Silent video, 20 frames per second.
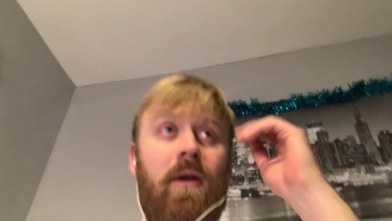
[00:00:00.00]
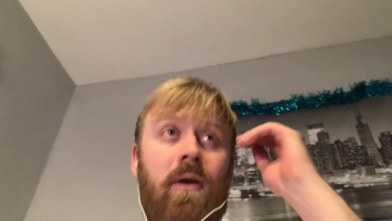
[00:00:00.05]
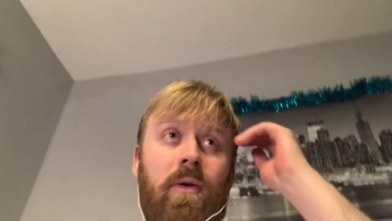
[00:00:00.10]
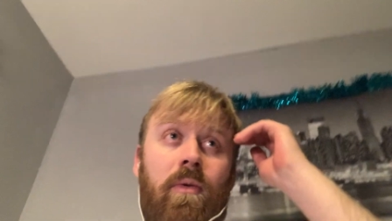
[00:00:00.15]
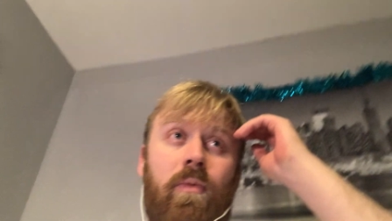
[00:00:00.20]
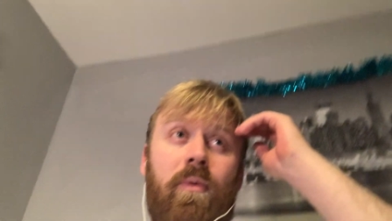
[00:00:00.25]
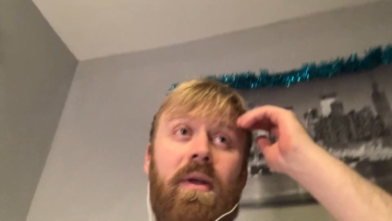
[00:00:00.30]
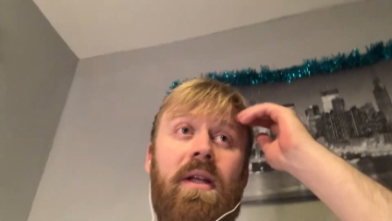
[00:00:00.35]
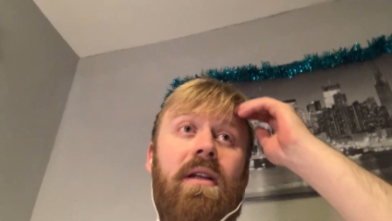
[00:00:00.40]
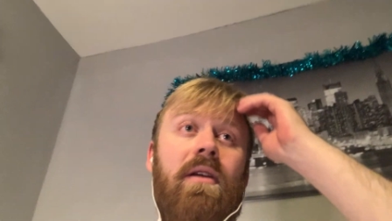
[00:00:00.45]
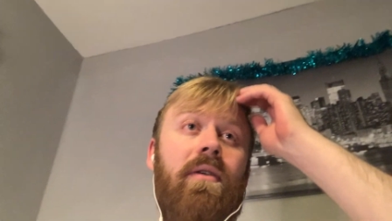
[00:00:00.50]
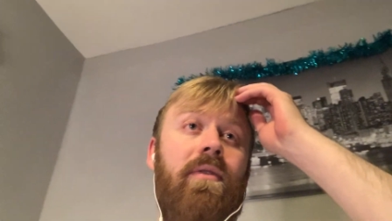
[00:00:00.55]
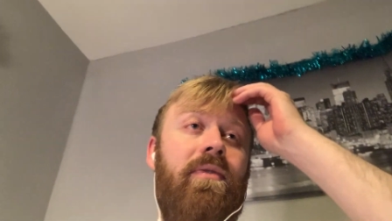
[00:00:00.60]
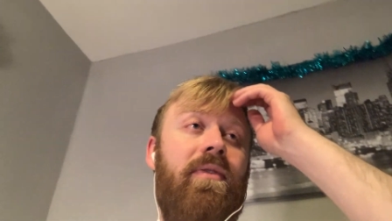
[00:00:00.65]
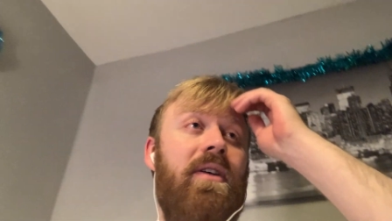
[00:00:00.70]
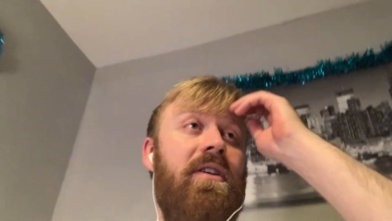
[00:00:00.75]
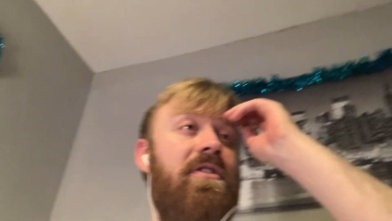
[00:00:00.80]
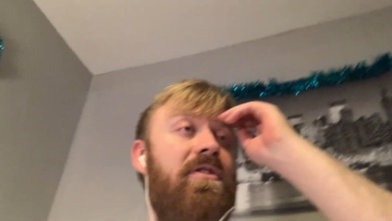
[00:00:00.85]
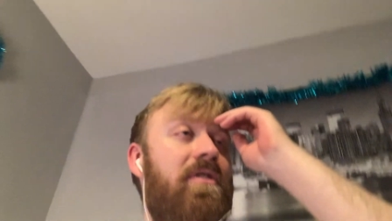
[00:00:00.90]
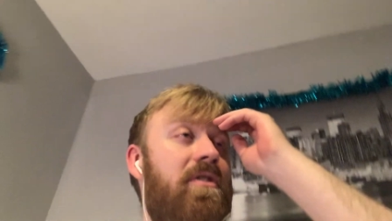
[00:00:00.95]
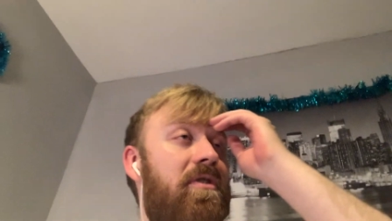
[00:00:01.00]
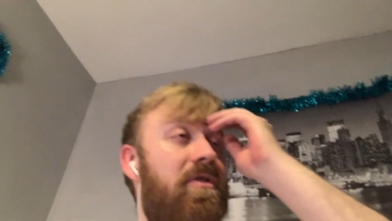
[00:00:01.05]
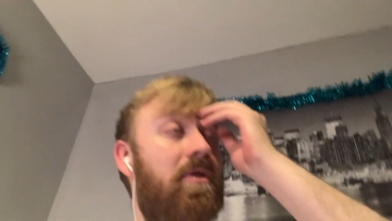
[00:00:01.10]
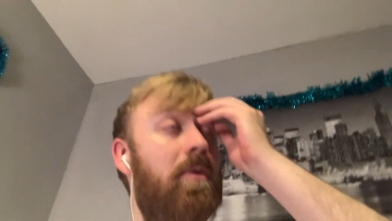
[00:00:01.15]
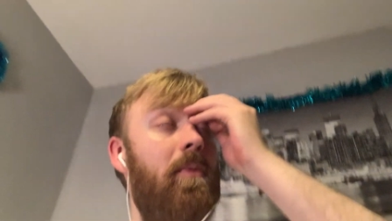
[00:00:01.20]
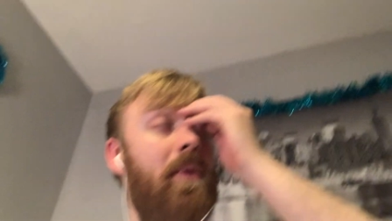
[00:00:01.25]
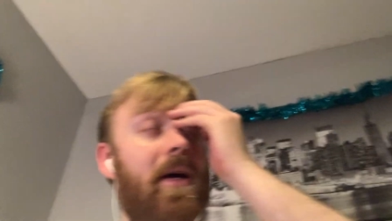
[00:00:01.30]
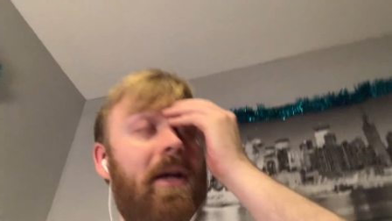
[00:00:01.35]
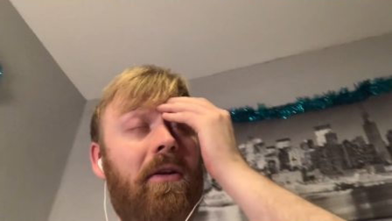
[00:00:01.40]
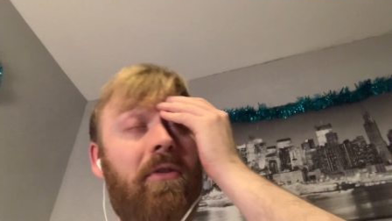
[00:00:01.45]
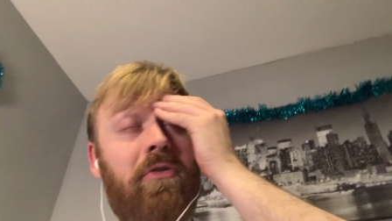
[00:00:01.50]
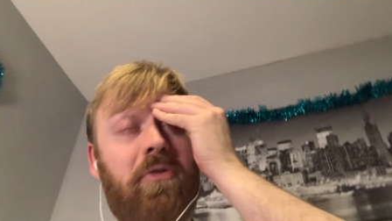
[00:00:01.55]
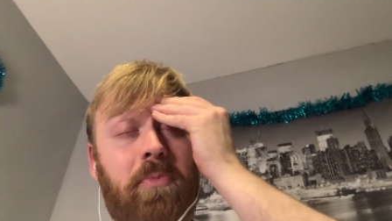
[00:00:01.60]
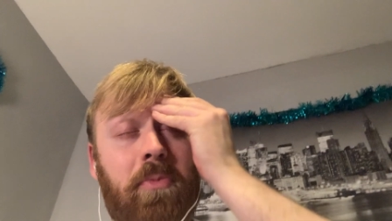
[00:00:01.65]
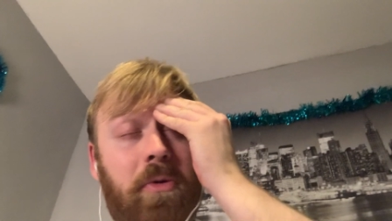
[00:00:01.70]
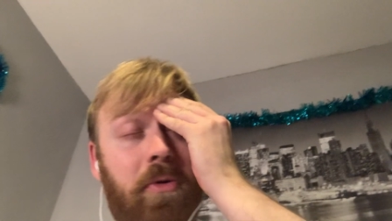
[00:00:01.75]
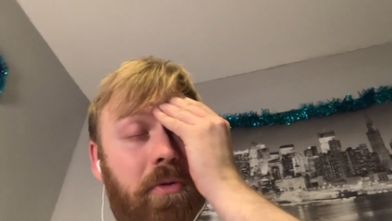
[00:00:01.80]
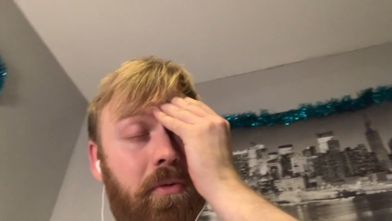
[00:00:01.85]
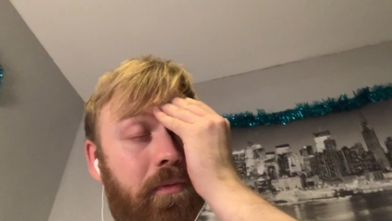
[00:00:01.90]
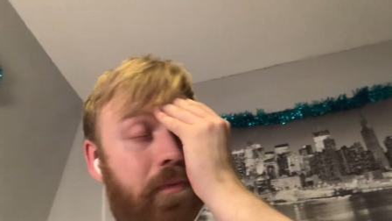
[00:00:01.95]
week of fixtures come out of,
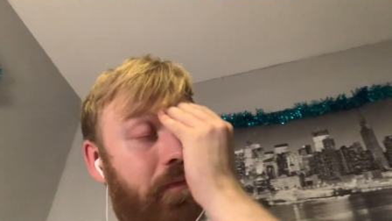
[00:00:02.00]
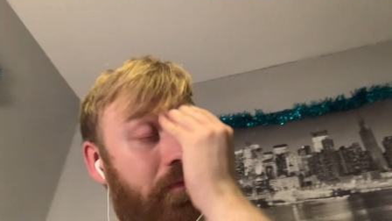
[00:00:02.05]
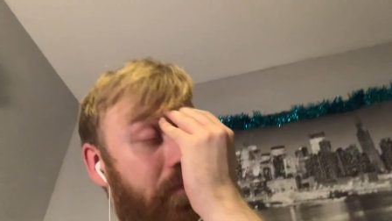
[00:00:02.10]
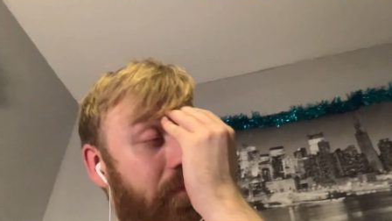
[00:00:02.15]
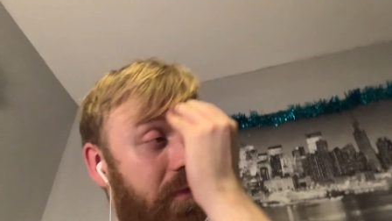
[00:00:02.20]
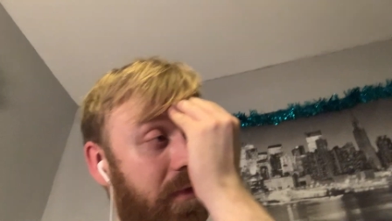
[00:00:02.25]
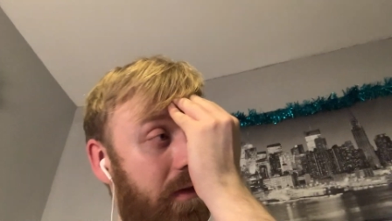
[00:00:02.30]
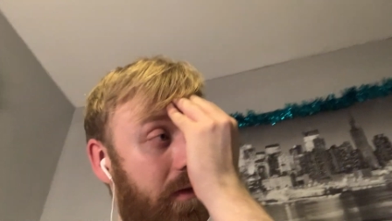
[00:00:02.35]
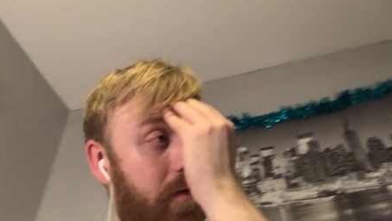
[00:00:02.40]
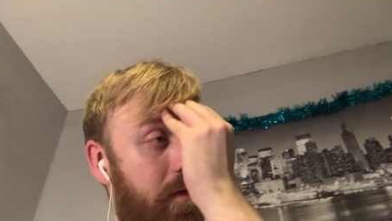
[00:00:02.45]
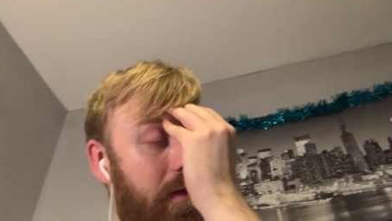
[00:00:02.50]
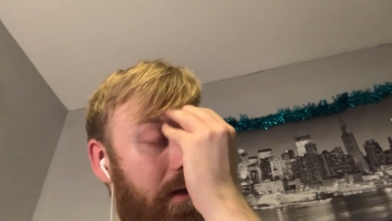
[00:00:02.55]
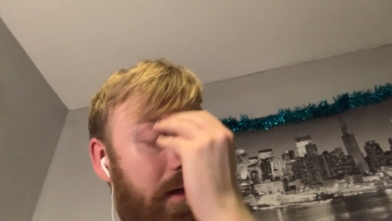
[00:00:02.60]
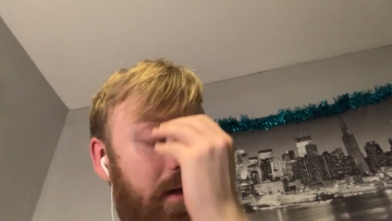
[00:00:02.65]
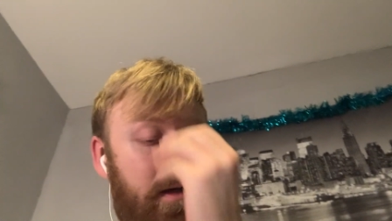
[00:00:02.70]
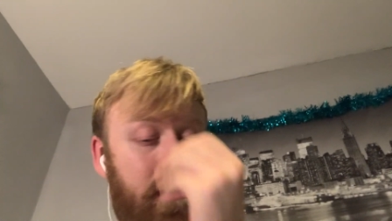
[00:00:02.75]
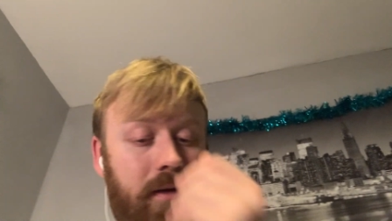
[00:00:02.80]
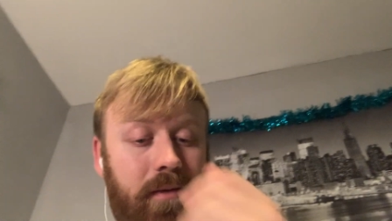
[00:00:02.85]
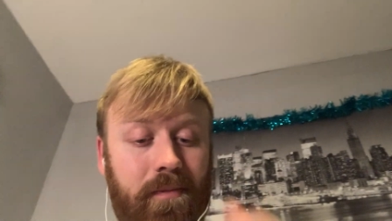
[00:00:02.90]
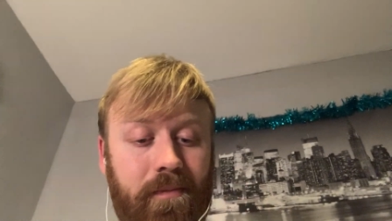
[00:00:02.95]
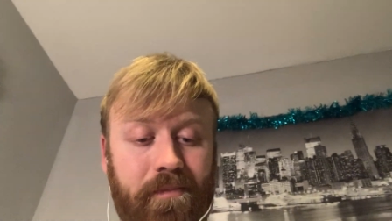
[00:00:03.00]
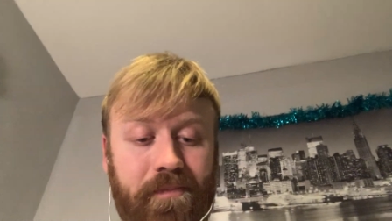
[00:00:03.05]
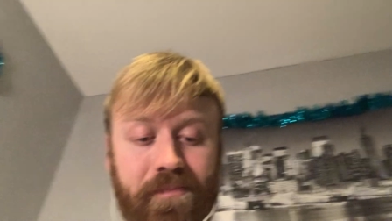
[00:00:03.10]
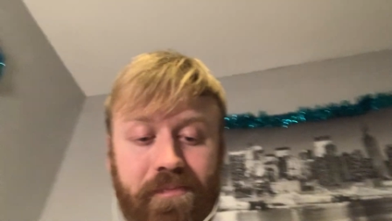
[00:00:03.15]
but um,